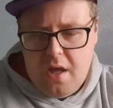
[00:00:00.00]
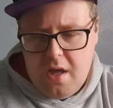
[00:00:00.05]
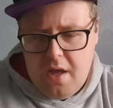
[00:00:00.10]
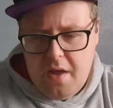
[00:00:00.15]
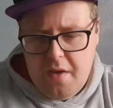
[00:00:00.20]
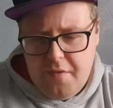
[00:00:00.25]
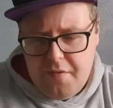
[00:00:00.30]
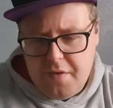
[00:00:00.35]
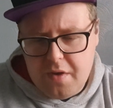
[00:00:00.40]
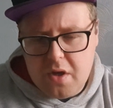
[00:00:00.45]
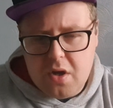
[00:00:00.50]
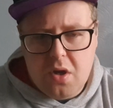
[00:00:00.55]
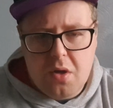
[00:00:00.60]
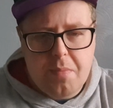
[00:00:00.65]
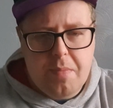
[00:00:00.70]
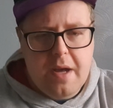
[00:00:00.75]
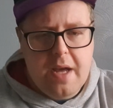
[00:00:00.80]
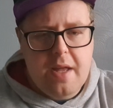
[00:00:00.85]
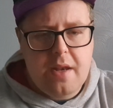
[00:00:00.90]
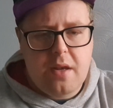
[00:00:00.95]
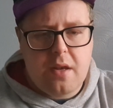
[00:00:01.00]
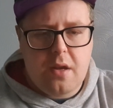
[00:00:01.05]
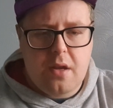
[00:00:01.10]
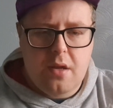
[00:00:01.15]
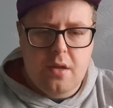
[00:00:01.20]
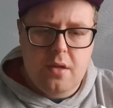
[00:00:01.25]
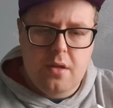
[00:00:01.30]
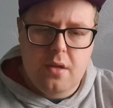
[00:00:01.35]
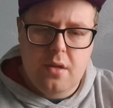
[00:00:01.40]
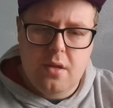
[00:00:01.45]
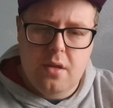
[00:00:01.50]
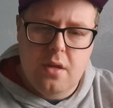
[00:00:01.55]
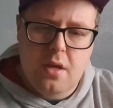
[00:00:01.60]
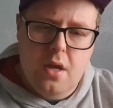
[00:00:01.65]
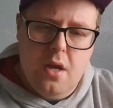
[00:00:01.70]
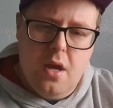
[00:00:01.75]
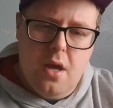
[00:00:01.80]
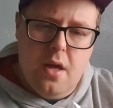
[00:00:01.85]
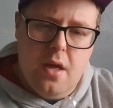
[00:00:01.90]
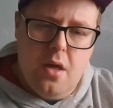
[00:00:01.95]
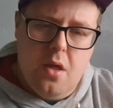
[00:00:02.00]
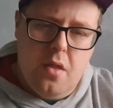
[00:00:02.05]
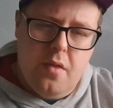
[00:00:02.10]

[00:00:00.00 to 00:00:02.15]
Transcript: Funko pen. The